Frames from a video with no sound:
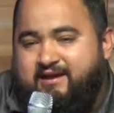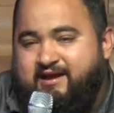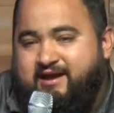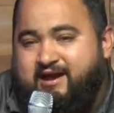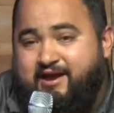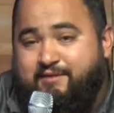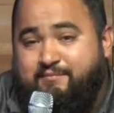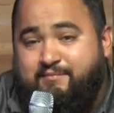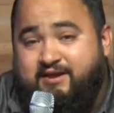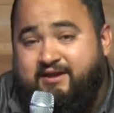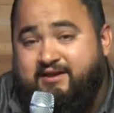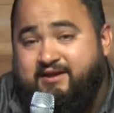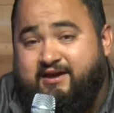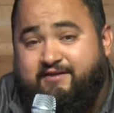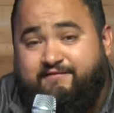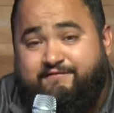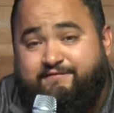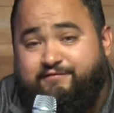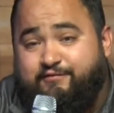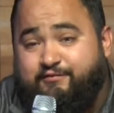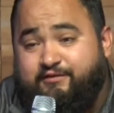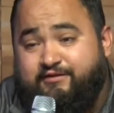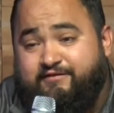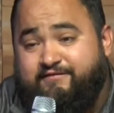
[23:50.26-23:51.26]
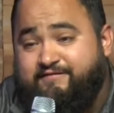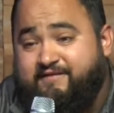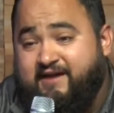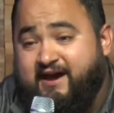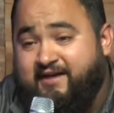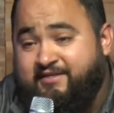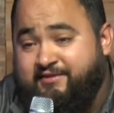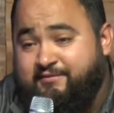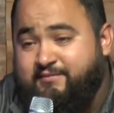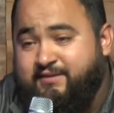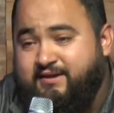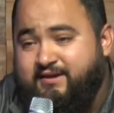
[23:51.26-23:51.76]
I may not fully
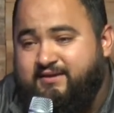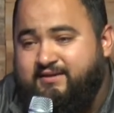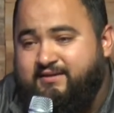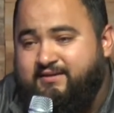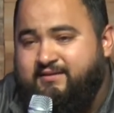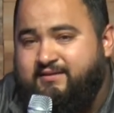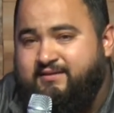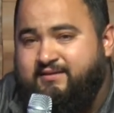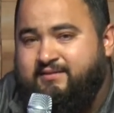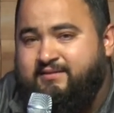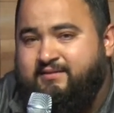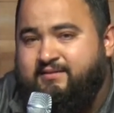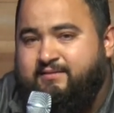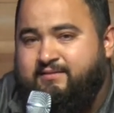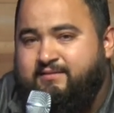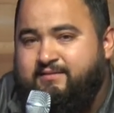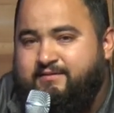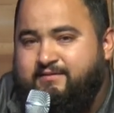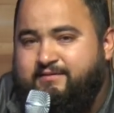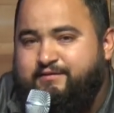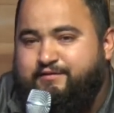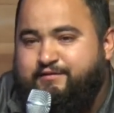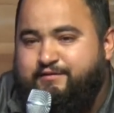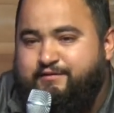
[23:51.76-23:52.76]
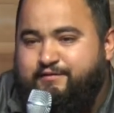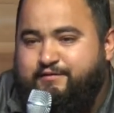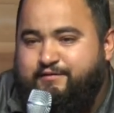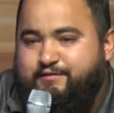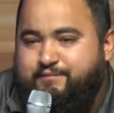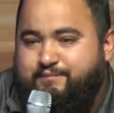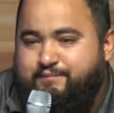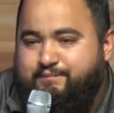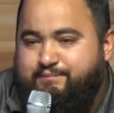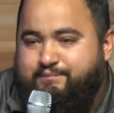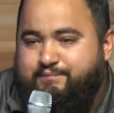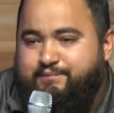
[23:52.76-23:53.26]
fathom it,
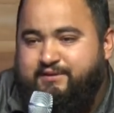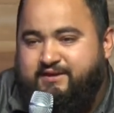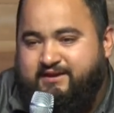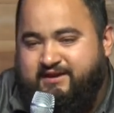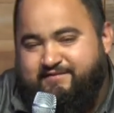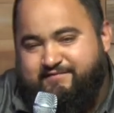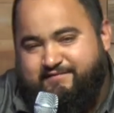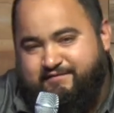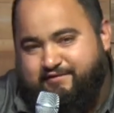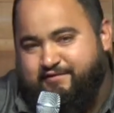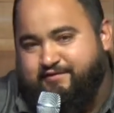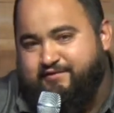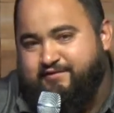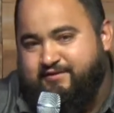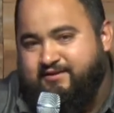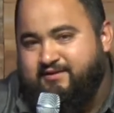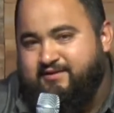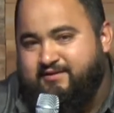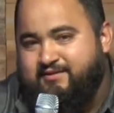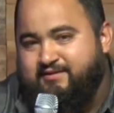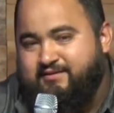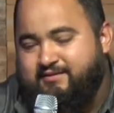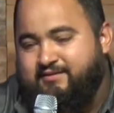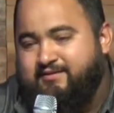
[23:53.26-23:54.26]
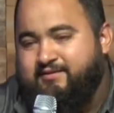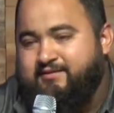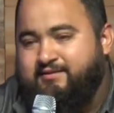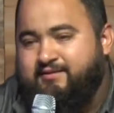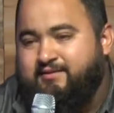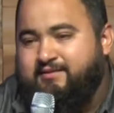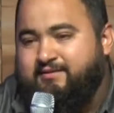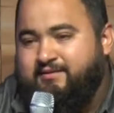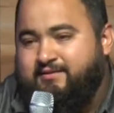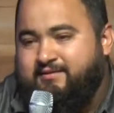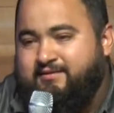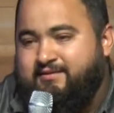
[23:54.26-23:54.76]
but I've heard,
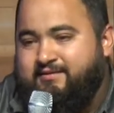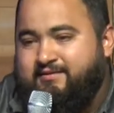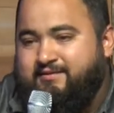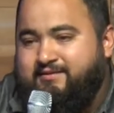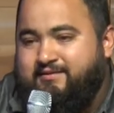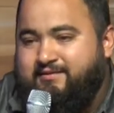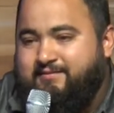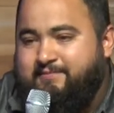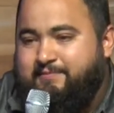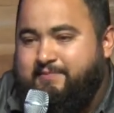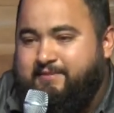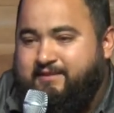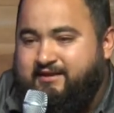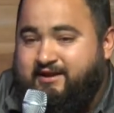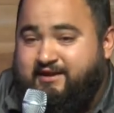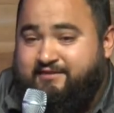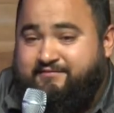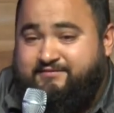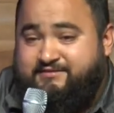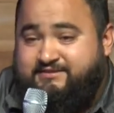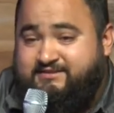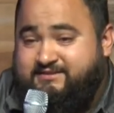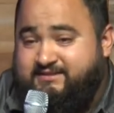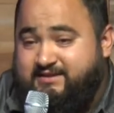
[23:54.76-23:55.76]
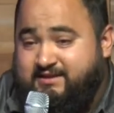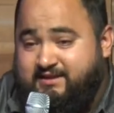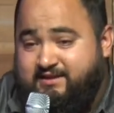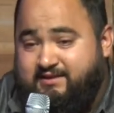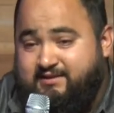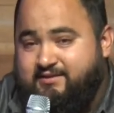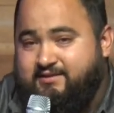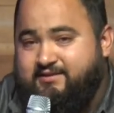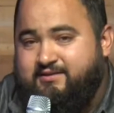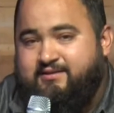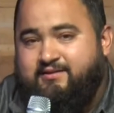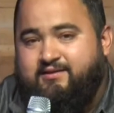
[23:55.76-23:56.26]
and I've
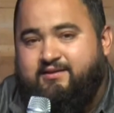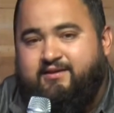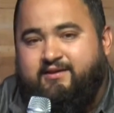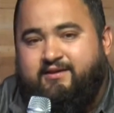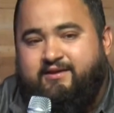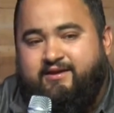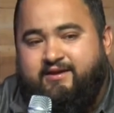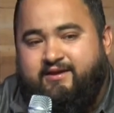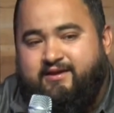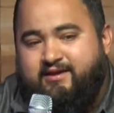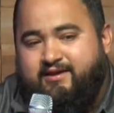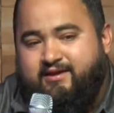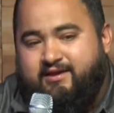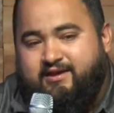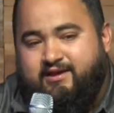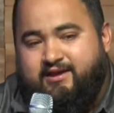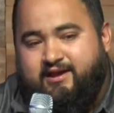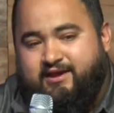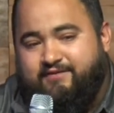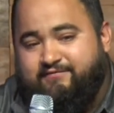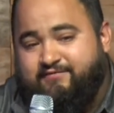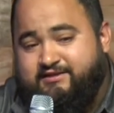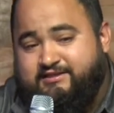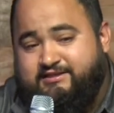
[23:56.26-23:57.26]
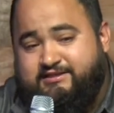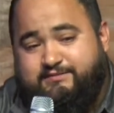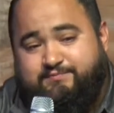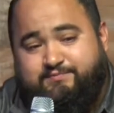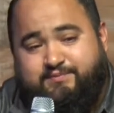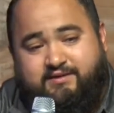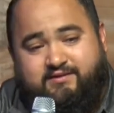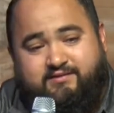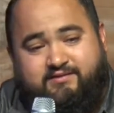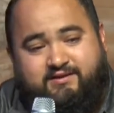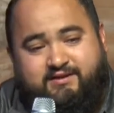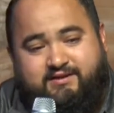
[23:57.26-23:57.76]
seen, and I've
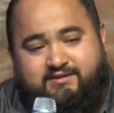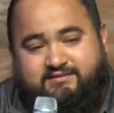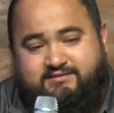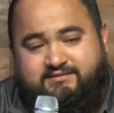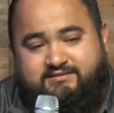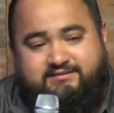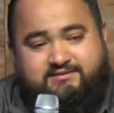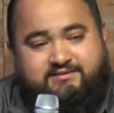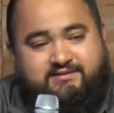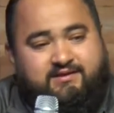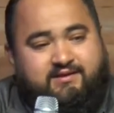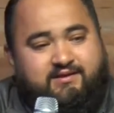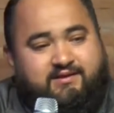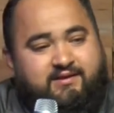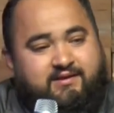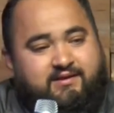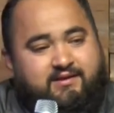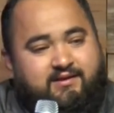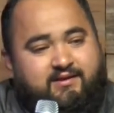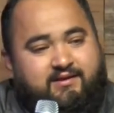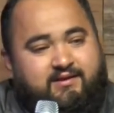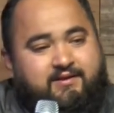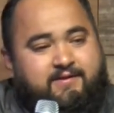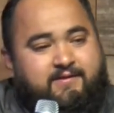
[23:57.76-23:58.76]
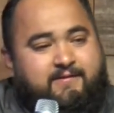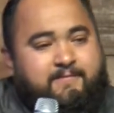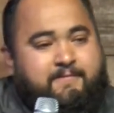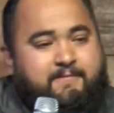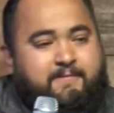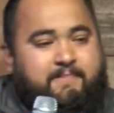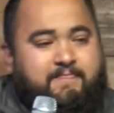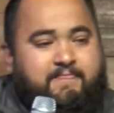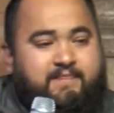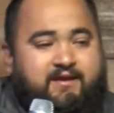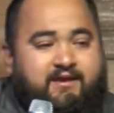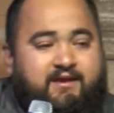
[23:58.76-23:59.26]
experienced,
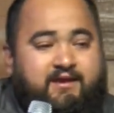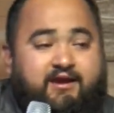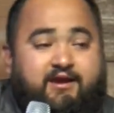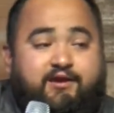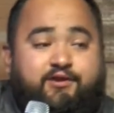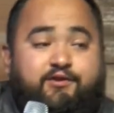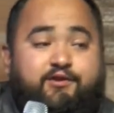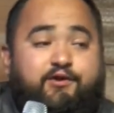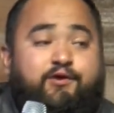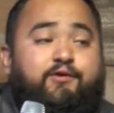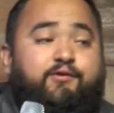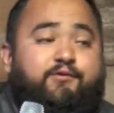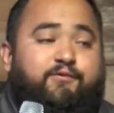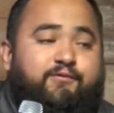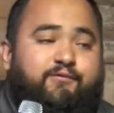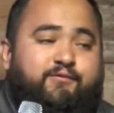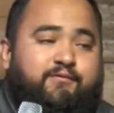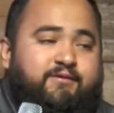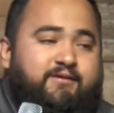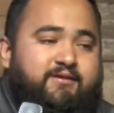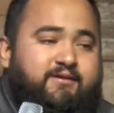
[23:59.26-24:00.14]
and I know,